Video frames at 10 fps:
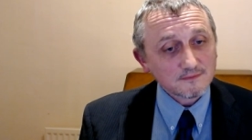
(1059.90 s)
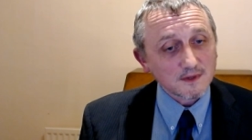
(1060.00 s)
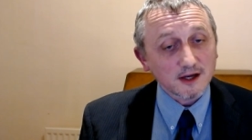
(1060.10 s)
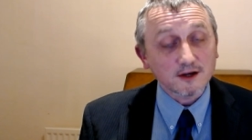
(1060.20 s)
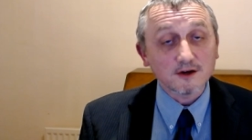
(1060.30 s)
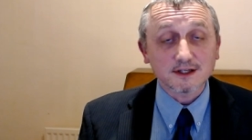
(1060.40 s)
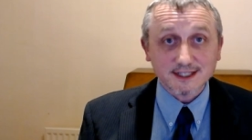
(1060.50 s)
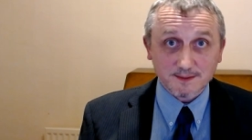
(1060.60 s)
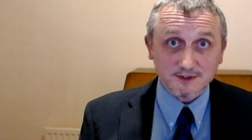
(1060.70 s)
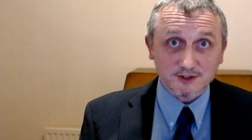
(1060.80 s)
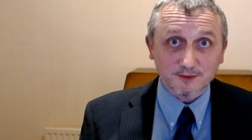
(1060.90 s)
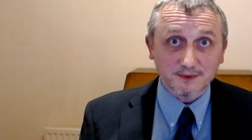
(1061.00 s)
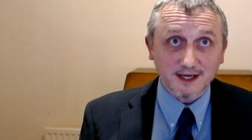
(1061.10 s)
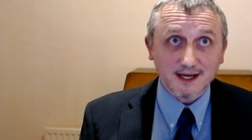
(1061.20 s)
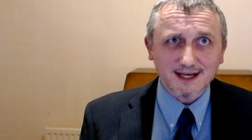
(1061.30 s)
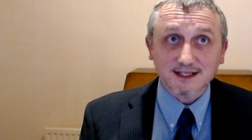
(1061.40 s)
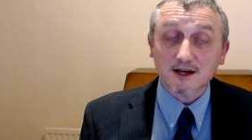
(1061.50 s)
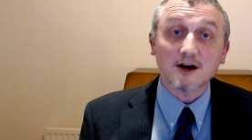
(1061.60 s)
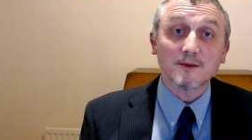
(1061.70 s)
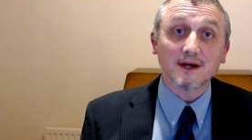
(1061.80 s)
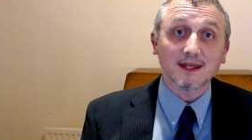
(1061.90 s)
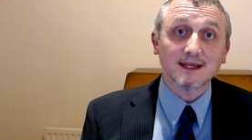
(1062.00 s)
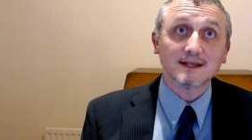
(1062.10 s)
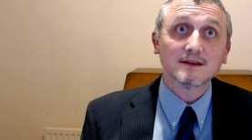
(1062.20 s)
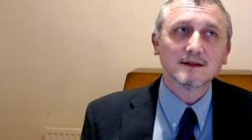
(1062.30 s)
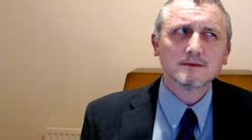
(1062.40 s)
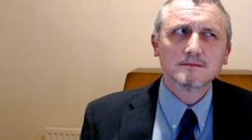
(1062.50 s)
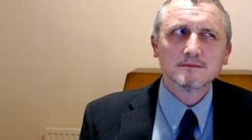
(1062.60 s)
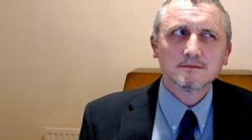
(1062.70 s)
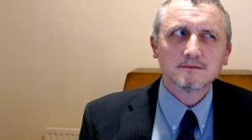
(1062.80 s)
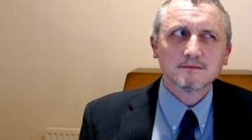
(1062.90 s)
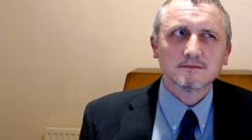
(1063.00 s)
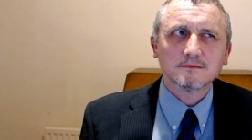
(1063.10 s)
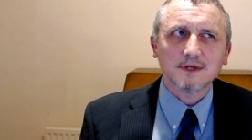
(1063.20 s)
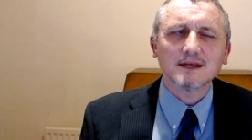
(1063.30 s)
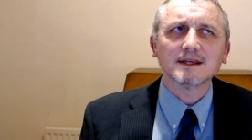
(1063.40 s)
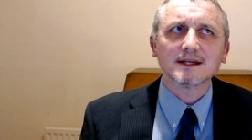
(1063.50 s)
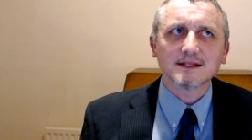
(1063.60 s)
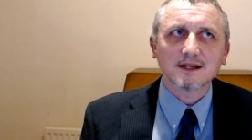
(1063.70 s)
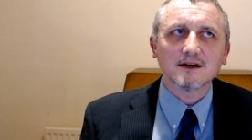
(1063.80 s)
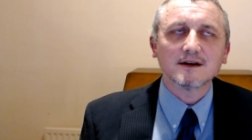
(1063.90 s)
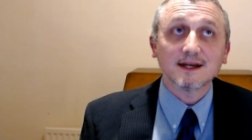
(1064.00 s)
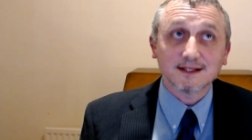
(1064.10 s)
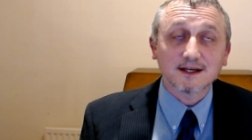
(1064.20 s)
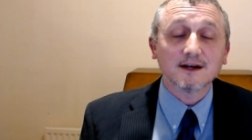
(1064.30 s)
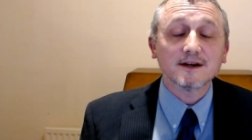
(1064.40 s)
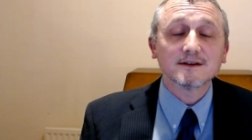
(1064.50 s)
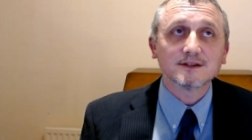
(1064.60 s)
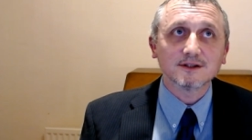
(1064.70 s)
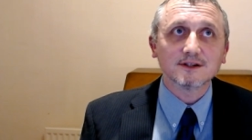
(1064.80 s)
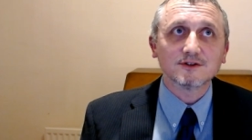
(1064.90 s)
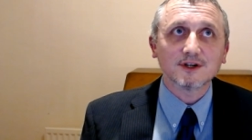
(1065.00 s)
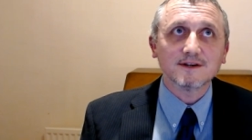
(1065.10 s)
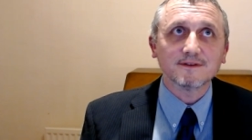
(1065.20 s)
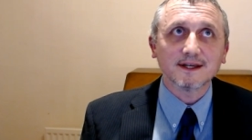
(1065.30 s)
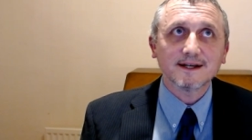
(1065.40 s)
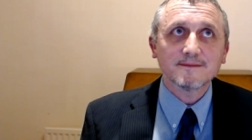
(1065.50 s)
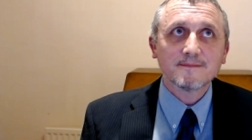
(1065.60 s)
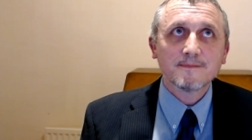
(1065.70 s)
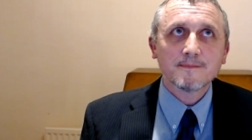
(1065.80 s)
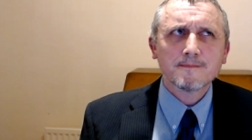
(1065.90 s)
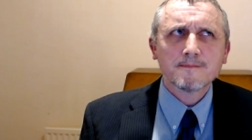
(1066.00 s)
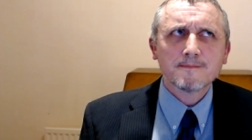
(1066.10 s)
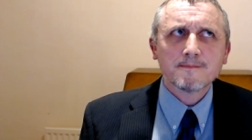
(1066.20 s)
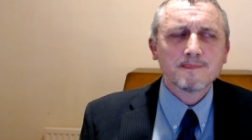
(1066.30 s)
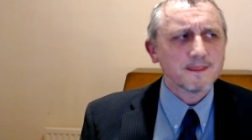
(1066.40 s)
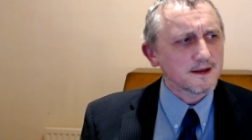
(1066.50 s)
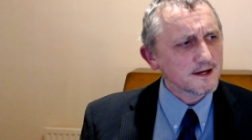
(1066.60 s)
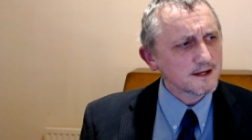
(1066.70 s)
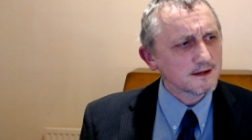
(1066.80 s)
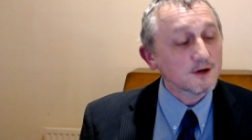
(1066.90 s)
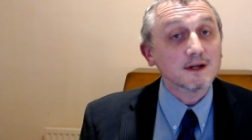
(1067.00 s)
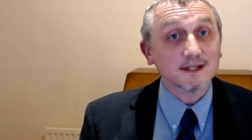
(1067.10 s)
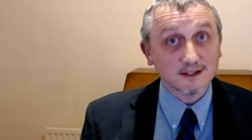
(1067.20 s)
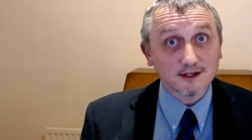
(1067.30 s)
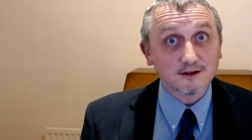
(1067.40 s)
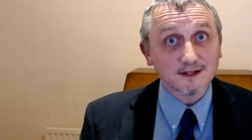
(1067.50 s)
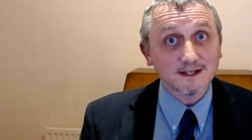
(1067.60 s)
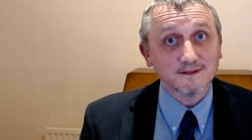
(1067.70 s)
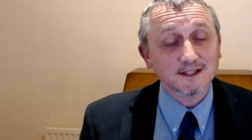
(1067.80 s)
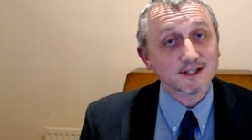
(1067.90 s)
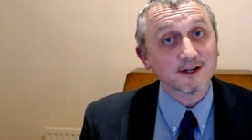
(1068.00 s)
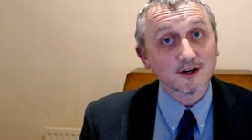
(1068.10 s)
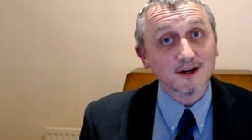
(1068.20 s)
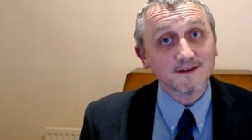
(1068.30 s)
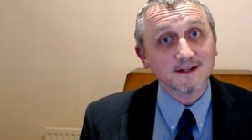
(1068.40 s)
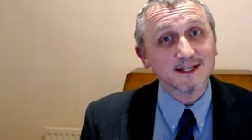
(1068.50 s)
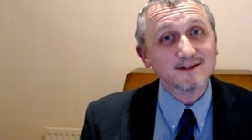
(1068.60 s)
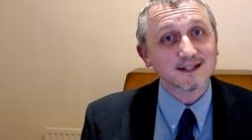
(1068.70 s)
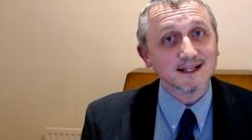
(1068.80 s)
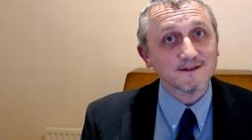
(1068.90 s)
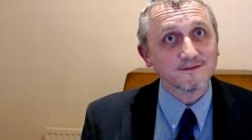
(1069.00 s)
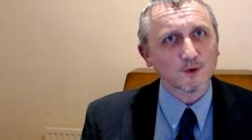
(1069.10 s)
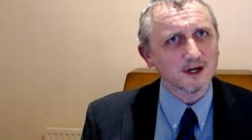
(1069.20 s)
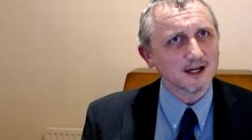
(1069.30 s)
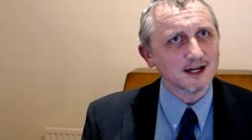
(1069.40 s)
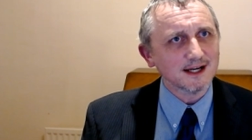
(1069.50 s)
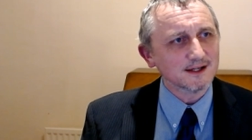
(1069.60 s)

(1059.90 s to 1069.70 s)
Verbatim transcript: I got a summer job there. I had a car by then. Yeah, I think I had a car, I had a car, so I could drive there. Did I? No, I didn't. I got a lift in. Sorry, I got a lift in. He used to leave quite early.